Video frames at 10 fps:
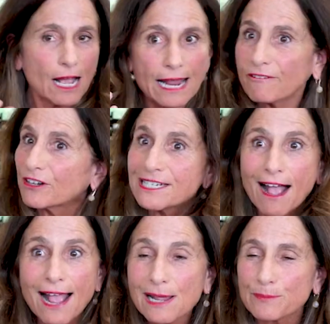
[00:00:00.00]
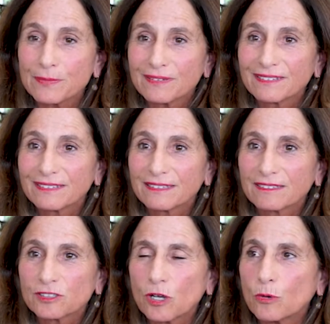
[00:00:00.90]
Every time.
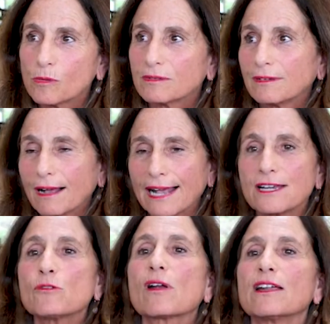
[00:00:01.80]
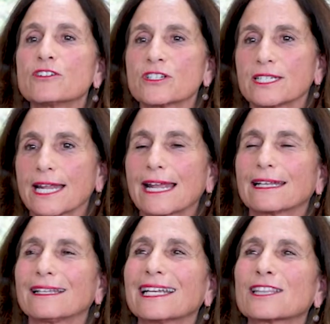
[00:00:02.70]
So I don't
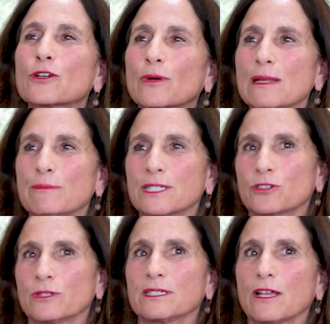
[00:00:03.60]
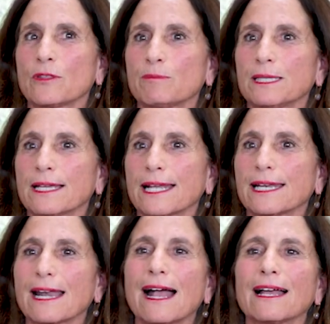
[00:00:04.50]
understand, like the great mysteries on the
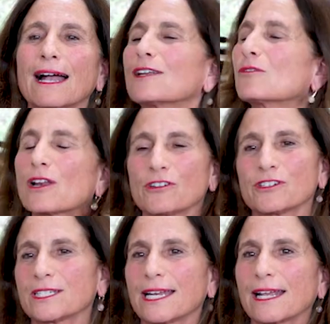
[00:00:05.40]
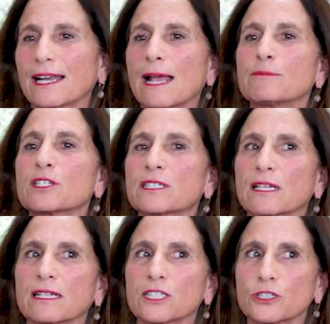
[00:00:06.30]
planet, I don't understand. I'm just
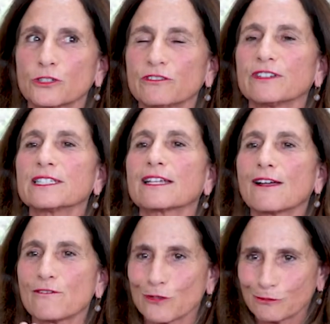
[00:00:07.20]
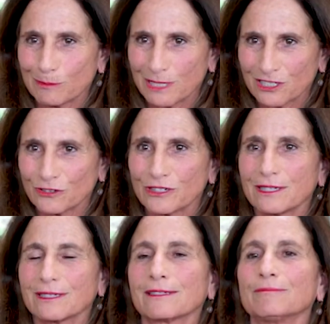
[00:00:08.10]
a servant of those
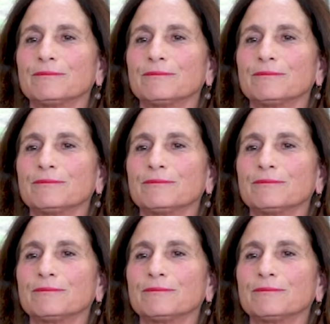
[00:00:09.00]
mysteries.